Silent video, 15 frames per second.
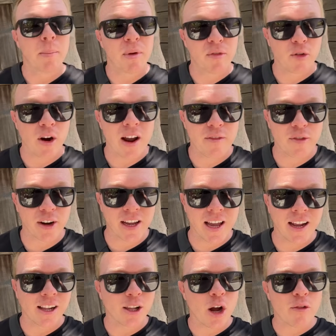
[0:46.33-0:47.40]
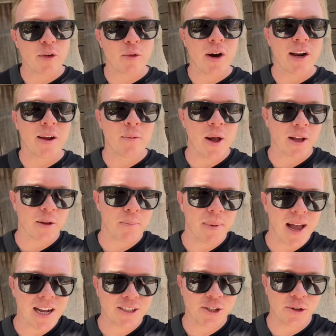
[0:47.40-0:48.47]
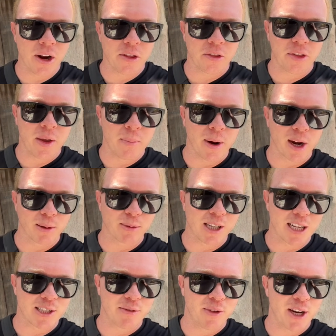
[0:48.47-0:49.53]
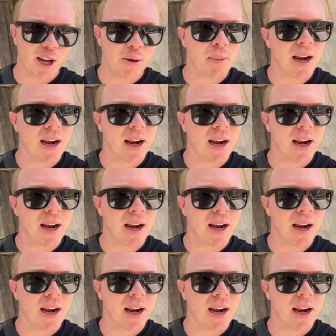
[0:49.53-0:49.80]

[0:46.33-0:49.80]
before I forget, hello everyone and welcome back to another Theme Park Obsession video.